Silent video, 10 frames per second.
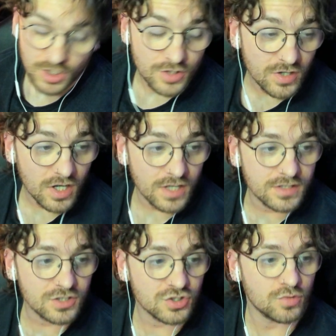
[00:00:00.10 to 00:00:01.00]
So I
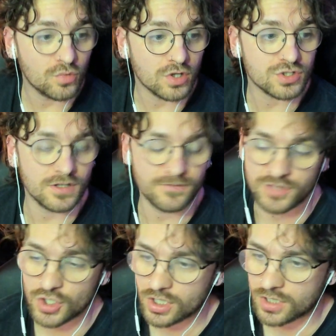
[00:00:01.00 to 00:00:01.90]
initially watched a
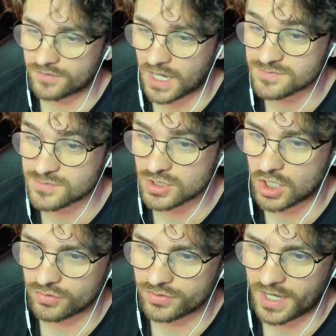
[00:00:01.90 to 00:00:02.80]
video of
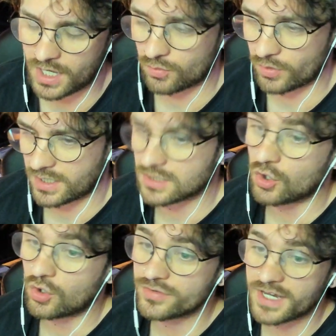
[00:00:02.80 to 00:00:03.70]
Asmongold uh, where he
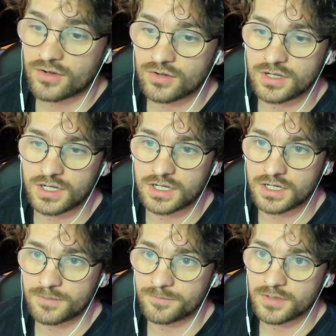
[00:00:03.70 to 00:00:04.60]
called out
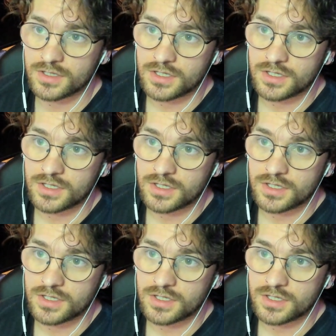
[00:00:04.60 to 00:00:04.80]
um,